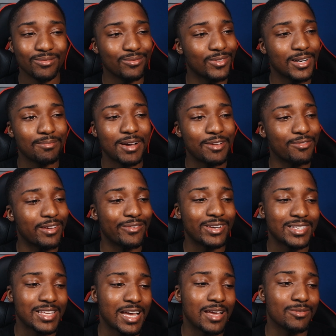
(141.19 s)
One of my
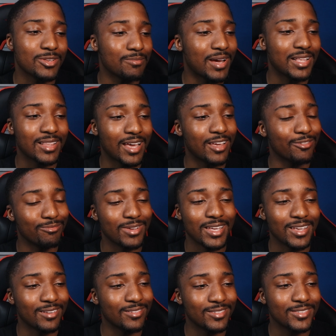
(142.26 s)
favorite times in my life,
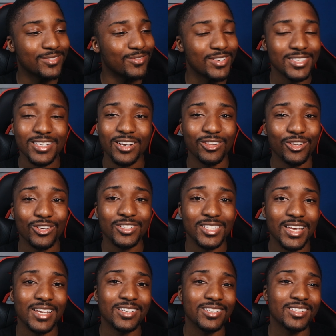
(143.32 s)
man, visiting
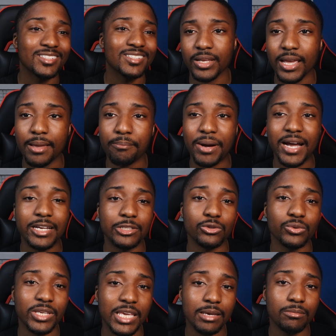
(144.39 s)
Los Angeles. And mind
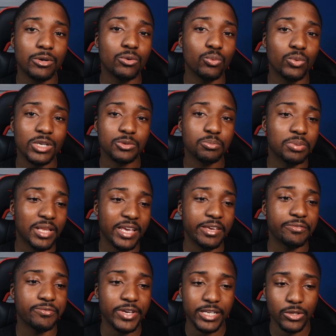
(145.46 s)
you, Chemo was
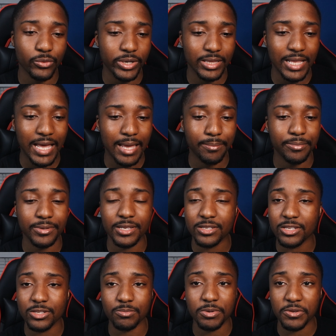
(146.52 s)
playing Victory Lap.
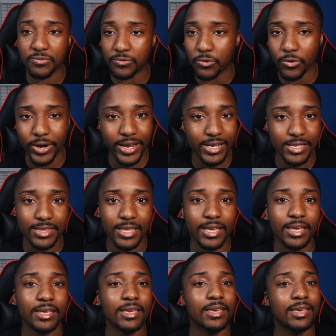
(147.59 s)
This is before
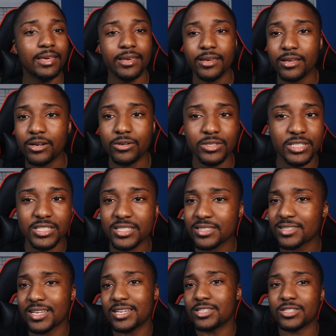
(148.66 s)
anything, you know,
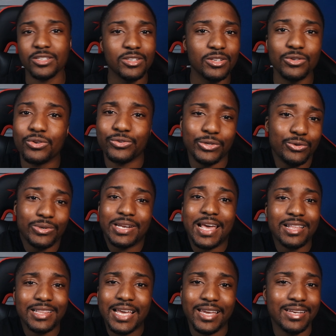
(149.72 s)
just because, you know, you in
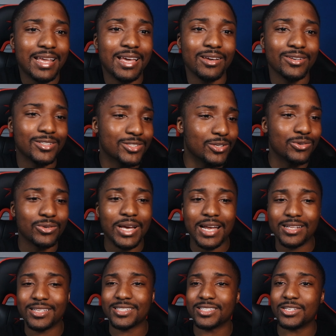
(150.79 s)
LA now. So you
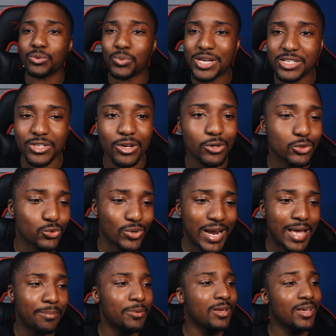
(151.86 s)
gotta listen to West Coast
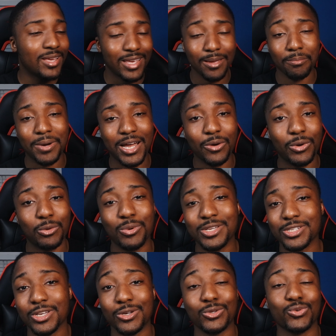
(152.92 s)
rap. And by the way,
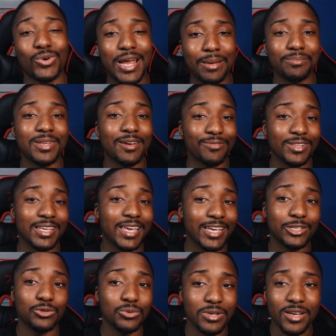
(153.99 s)
West Coast rap definitely
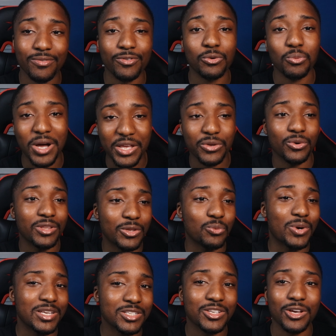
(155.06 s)
hit you different while you're on the
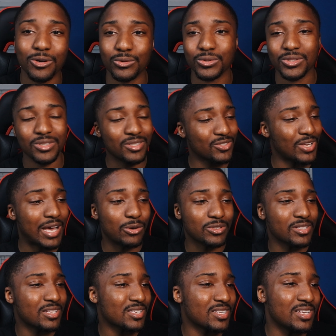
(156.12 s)
West Coast. So I
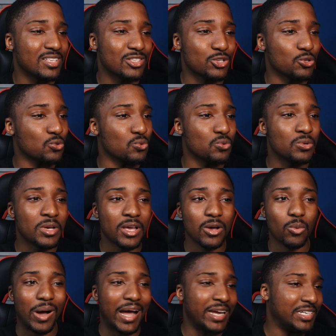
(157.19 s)
was listening to
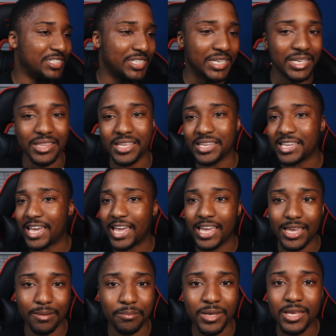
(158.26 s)
YG, The
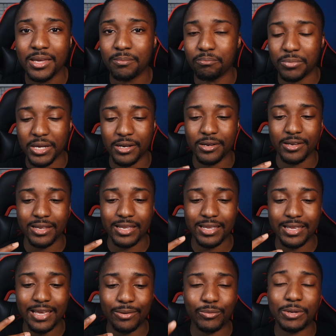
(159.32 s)
Game, but
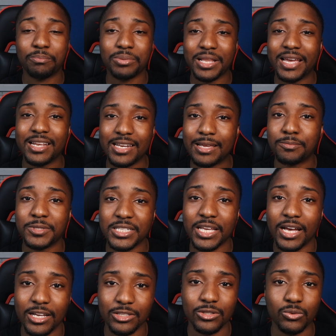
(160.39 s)
we played Nipsey
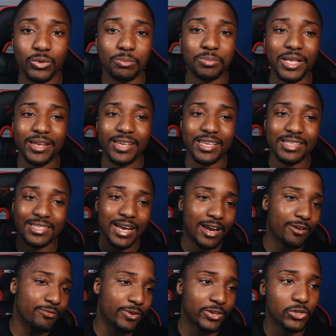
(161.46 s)
Hussle. We played the
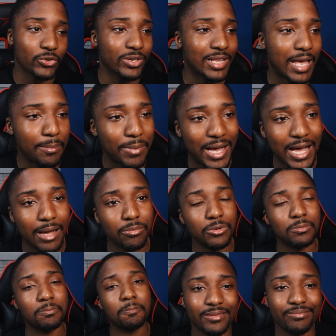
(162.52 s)
entire Victory Lap
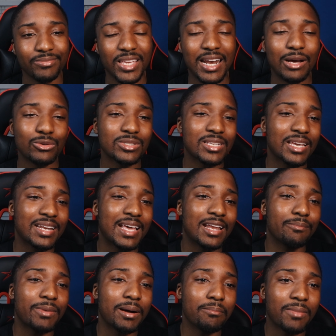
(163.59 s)
album and I was saying that
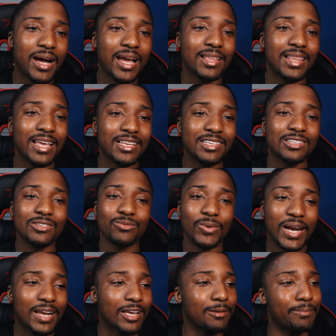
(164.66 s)
in my mind, like
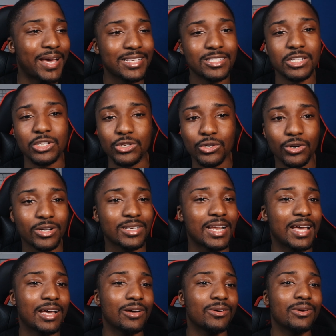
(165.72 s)
when I get back to New York
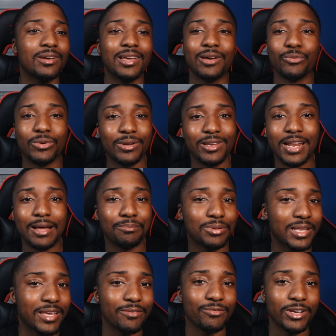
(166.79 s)
now and, and I
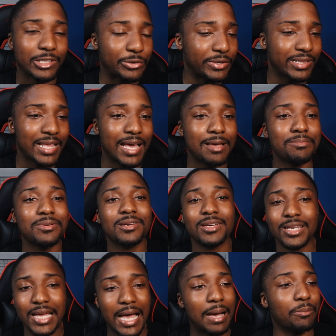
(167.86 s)
play Victory Lap,
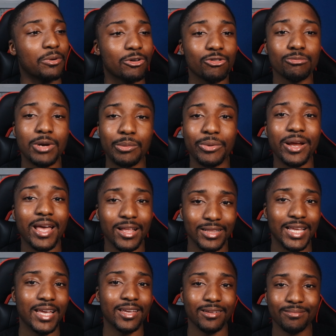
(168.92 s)
I'm gonna remember
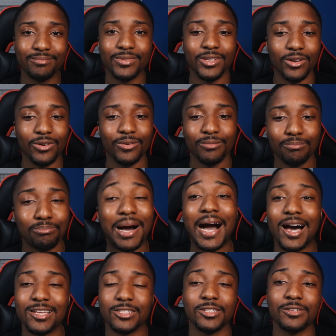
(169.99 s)
LA, you know,
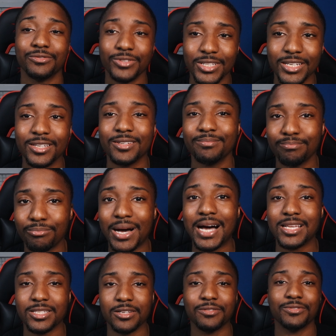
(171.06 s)
positively,
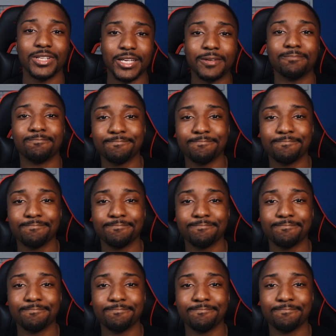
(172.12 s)
positively.